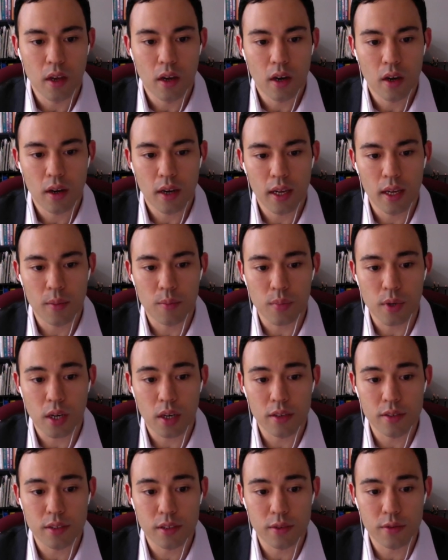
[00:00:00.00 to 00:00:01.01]
right? And
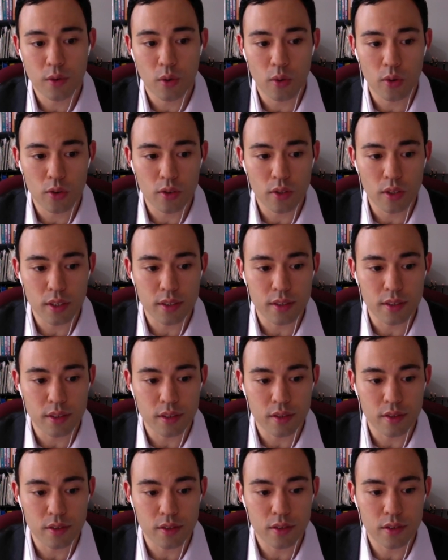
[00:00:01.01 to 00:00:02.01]
positive
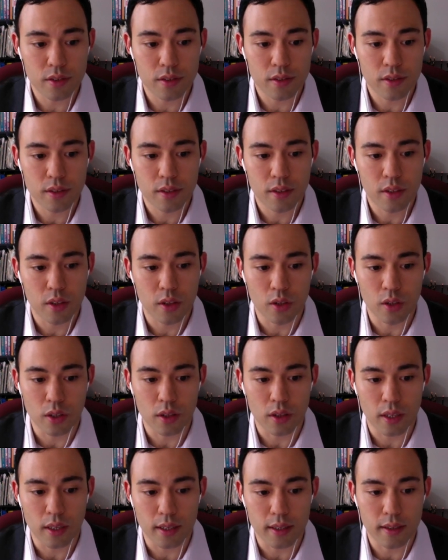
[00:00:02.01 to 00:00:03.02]
correlations look
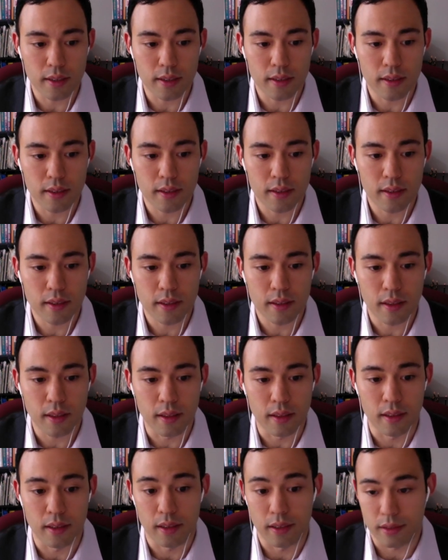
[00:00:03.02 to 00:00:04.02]
like
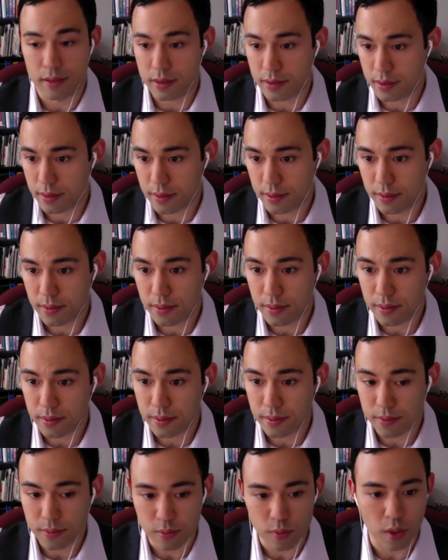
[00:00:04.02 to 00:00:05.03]
this,
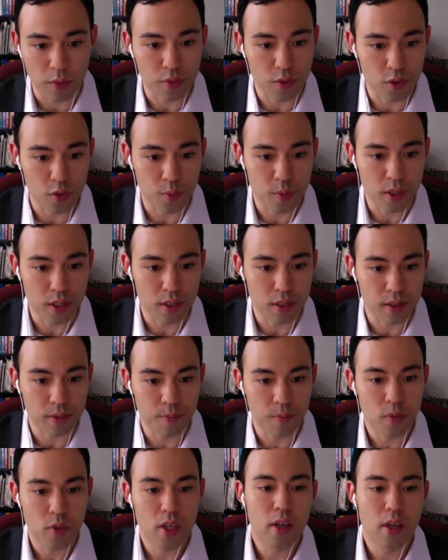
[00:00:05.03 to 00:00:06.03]
roughly speaking.
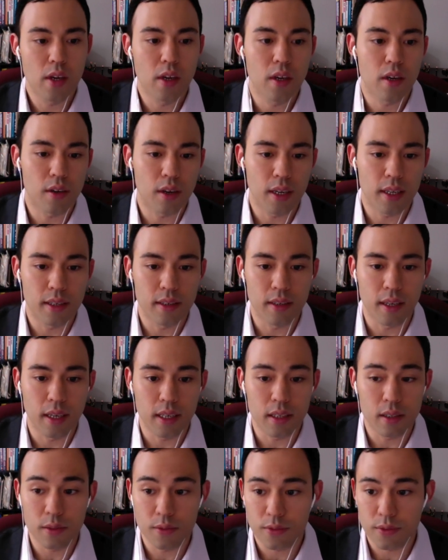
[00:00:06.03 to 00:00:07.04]
Right?
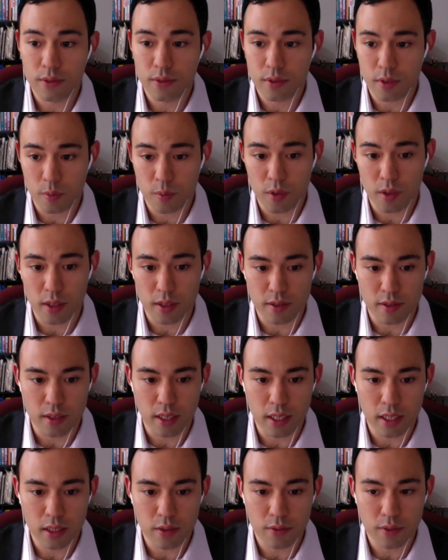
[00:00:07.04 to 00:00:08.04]
Negative, something that's
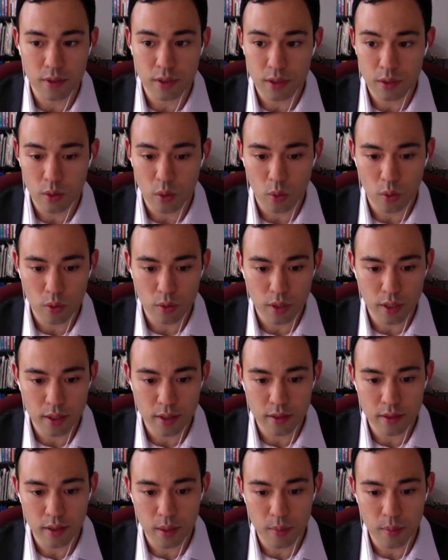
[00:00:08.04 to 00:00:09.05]
negatively
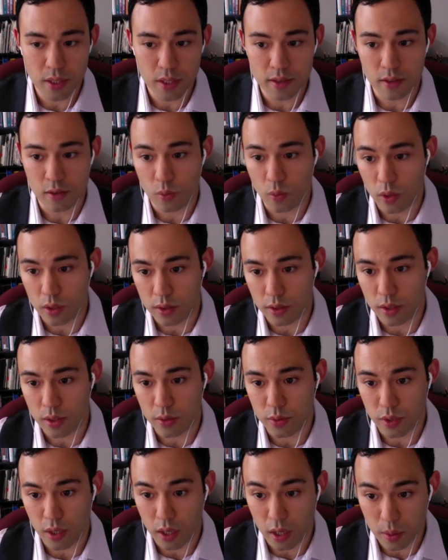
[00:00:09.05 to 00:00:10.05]
correlated, that means as one
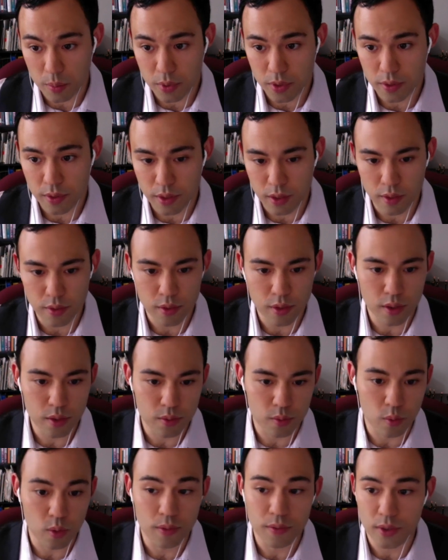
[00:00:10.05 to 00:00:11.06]
goes up, the other
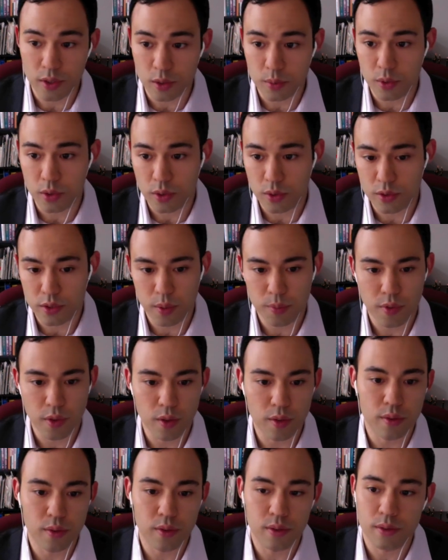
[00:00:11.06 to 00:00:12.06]
goes, one variable goes up, the
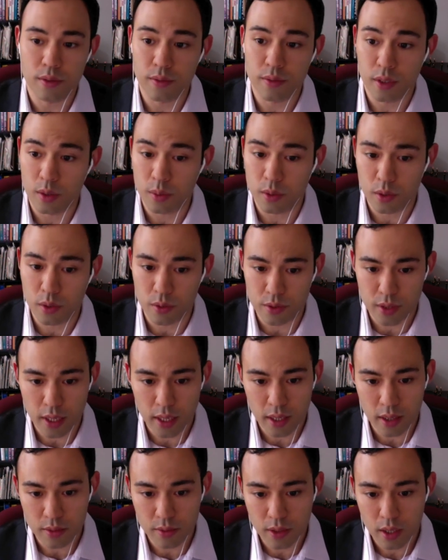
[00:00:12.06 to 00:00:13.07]
other variable goes
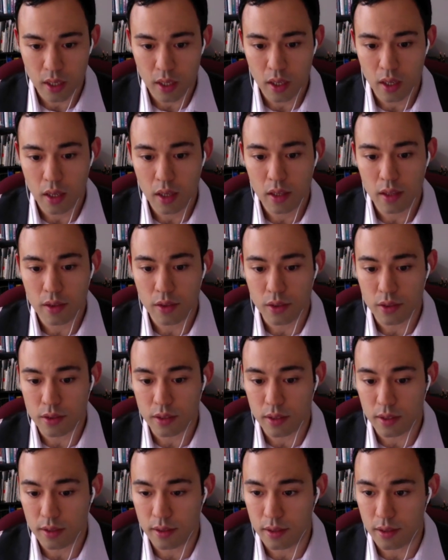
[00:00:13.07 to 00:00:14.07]
down. Looks
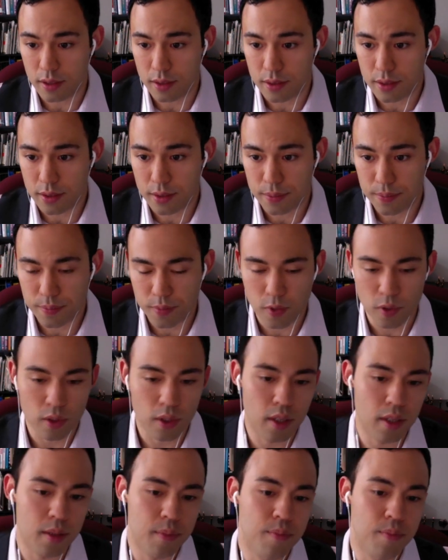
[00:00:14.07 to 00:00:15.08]
like this. Okay?